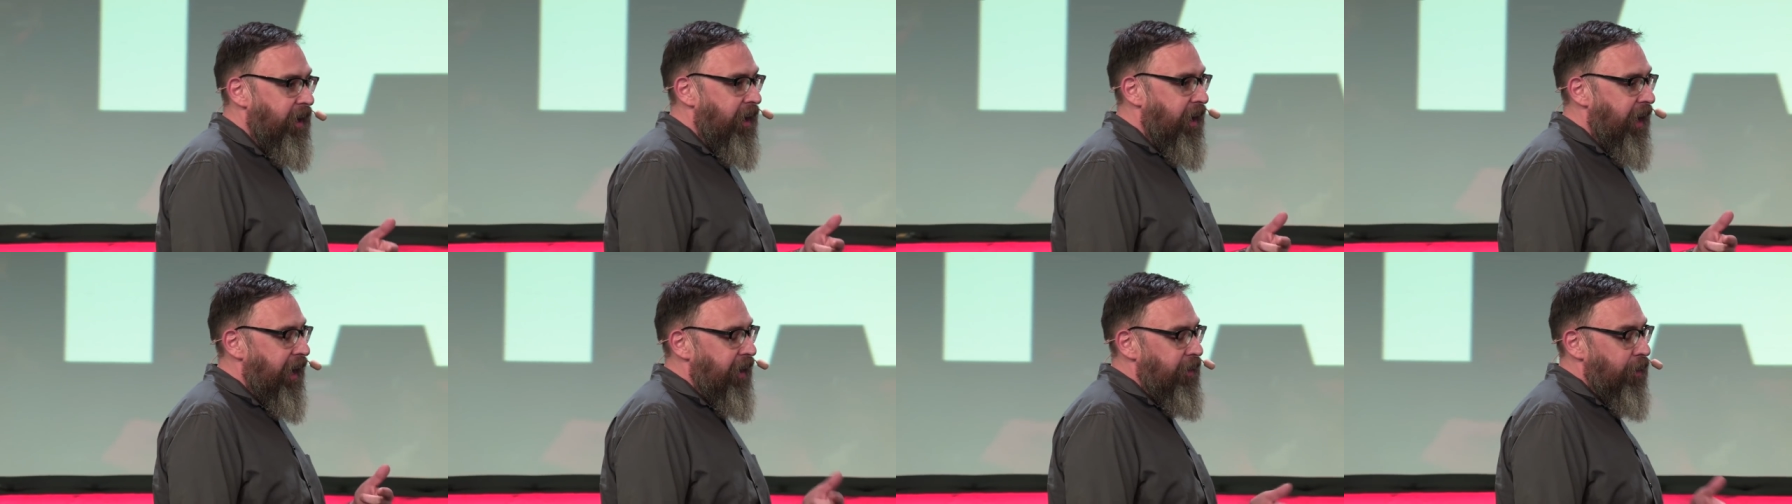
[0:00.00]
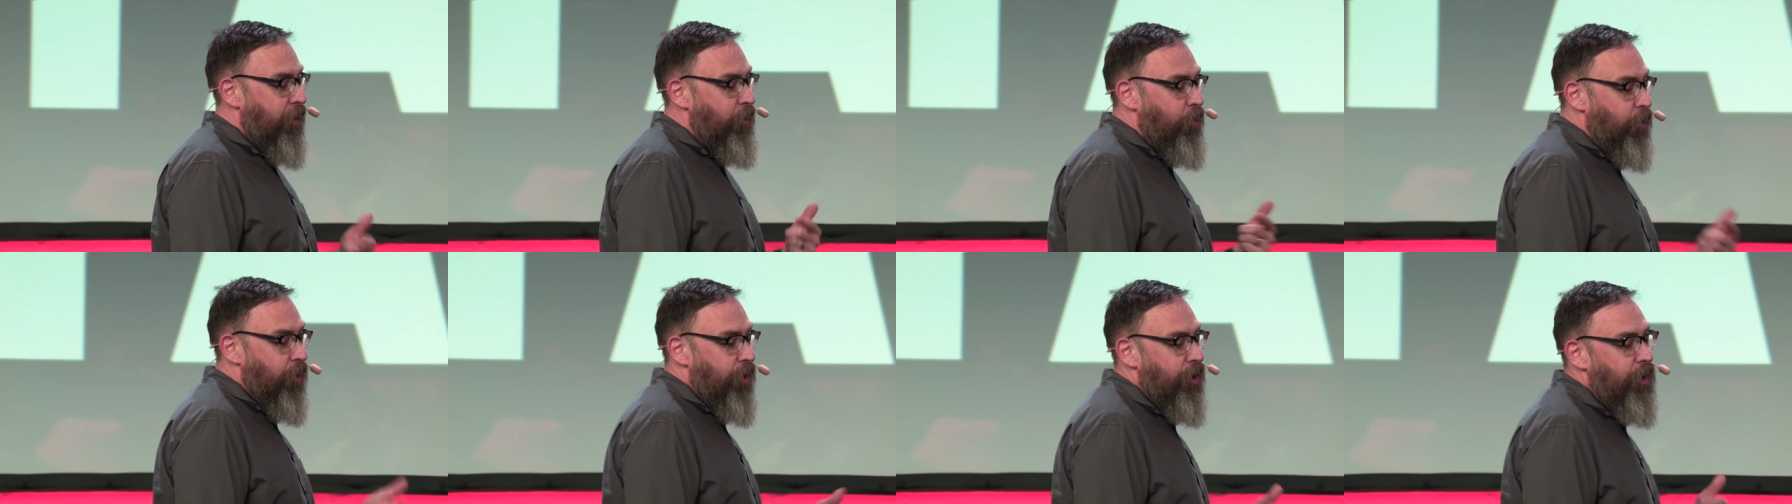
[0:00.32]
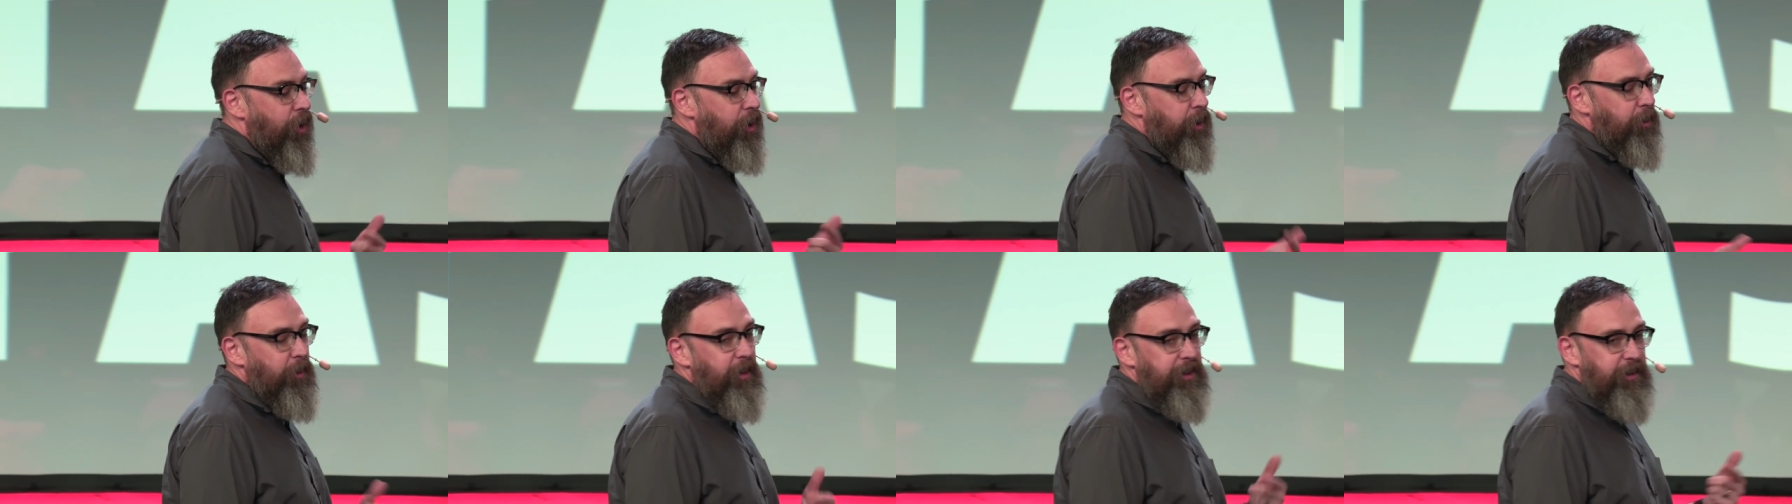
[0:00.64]
And the
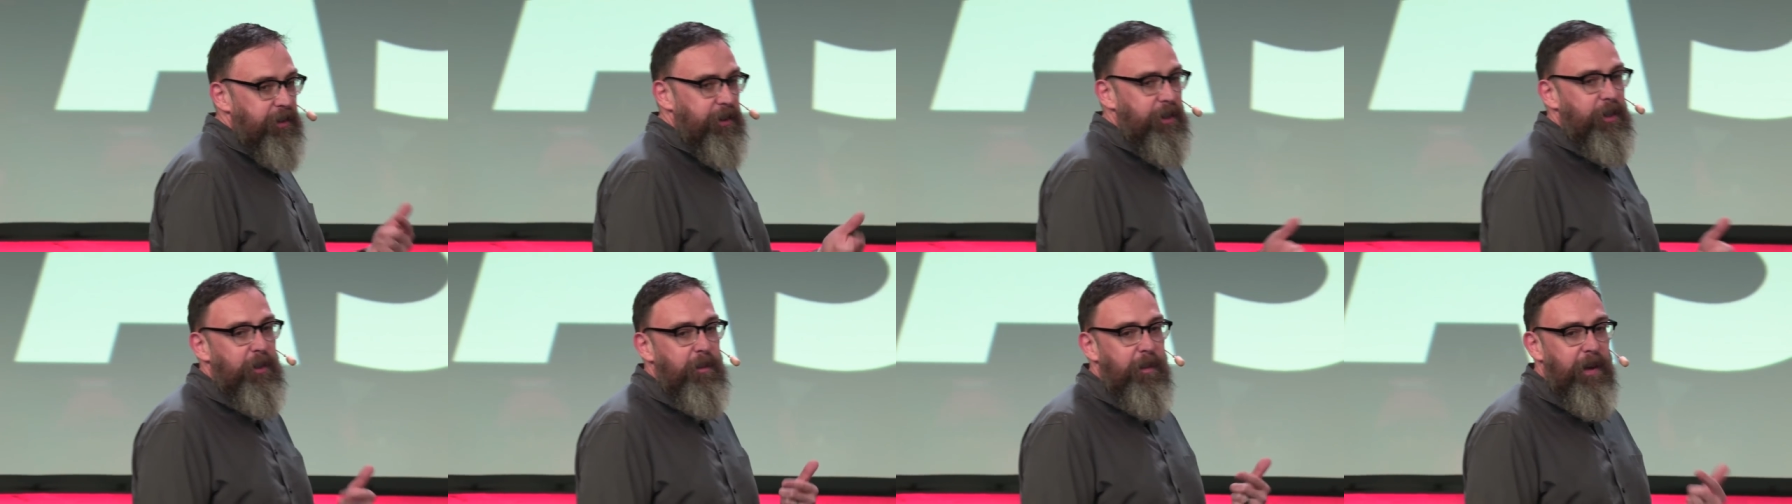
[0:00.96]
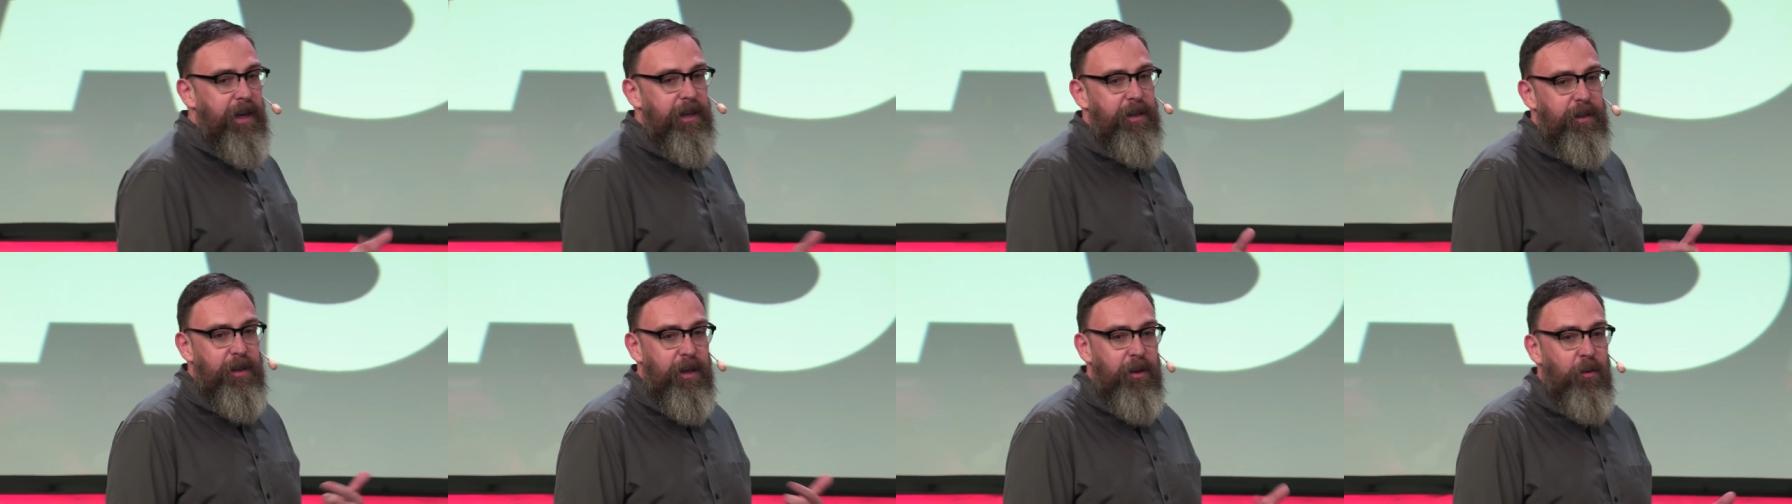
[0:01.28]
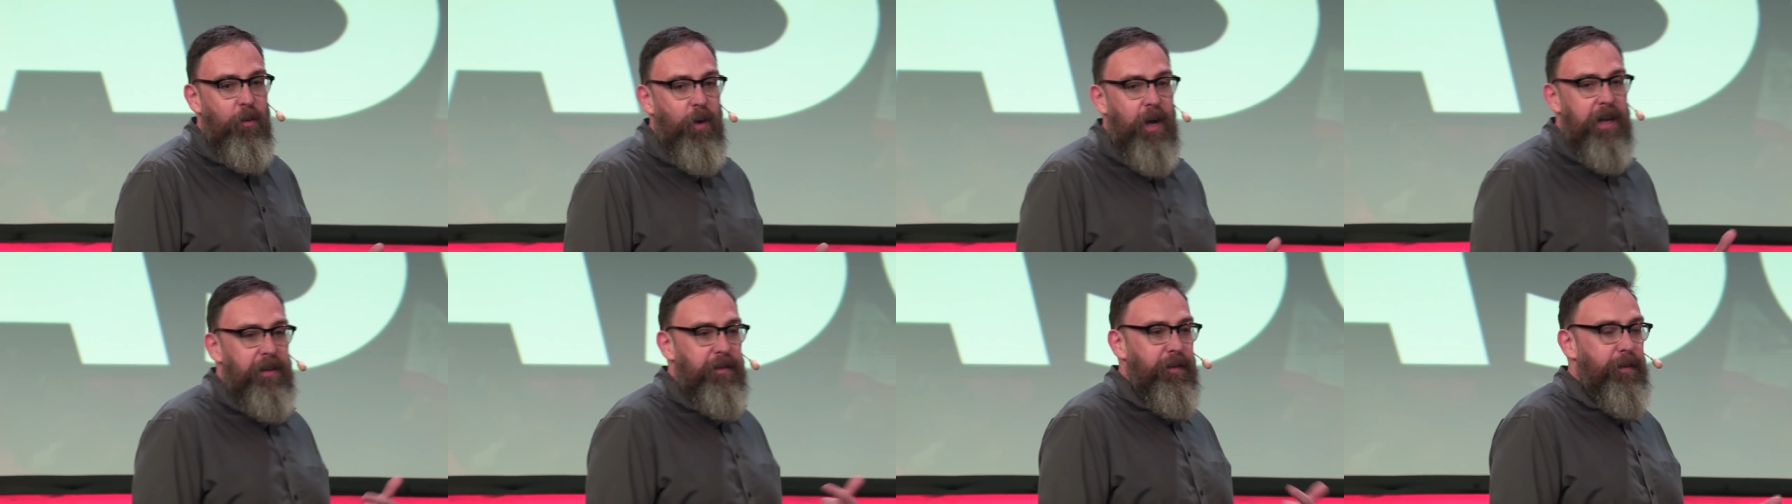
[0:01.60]
world was expecting
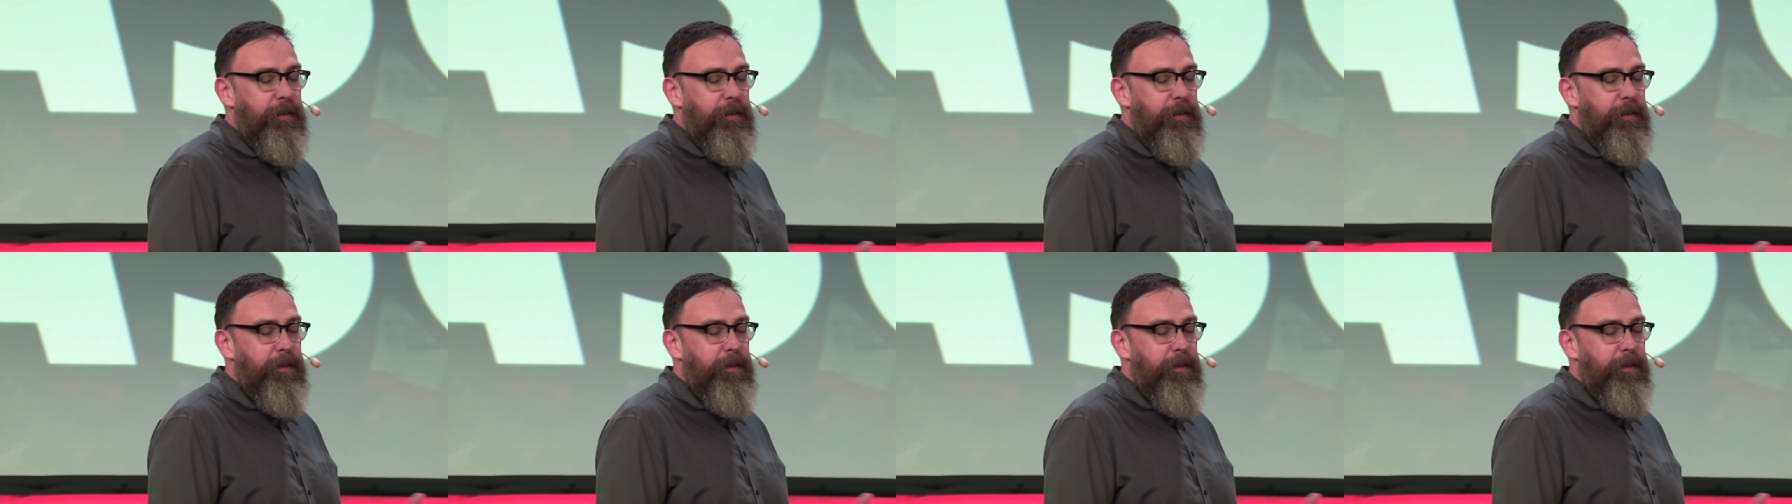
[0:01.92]
one